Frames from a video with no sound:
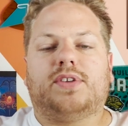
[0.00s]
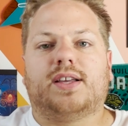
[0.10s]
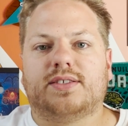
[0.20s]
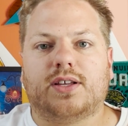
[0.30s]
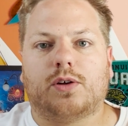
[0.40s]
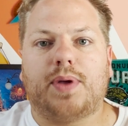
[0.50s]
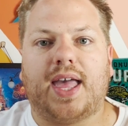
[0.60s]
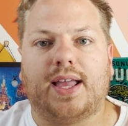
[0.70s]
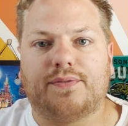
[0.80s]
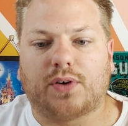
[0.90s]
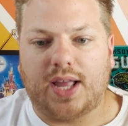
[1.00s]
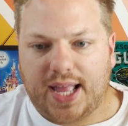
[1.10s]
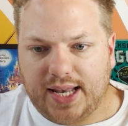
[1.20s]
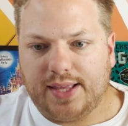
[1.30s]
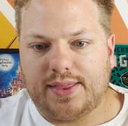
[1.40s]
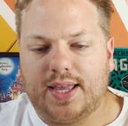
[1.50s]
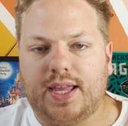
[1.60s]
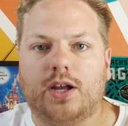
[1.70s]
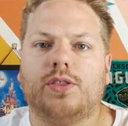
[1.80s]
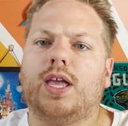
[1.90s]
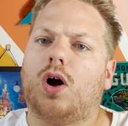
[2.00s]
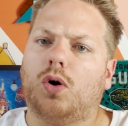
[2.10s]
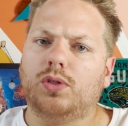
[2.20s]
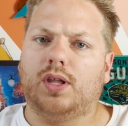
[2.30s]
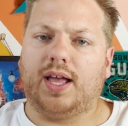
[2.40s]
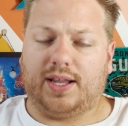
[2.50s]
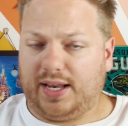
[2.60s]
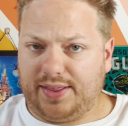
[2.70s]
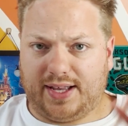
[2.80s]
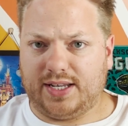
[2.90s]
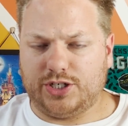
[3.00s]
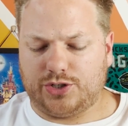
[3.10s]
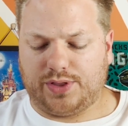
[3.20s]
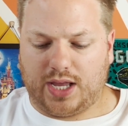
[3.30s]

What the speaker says: to consider paying for anything here. Anything additional.